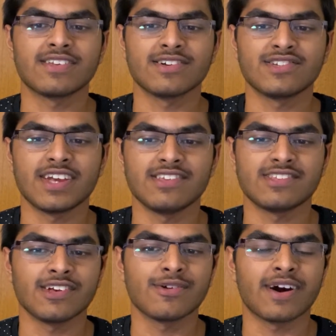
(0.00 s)
touched a
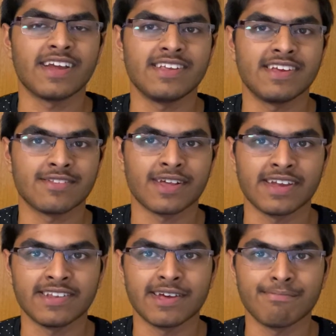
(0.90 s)
single IDE like
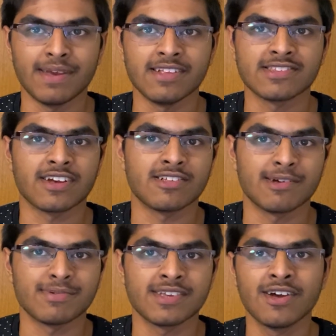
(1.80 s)
NetBeans,
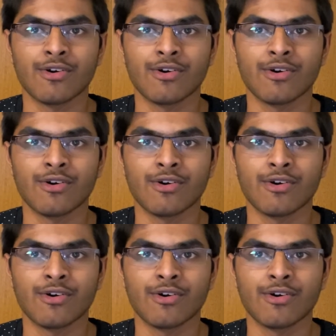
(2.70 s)
Eclipse,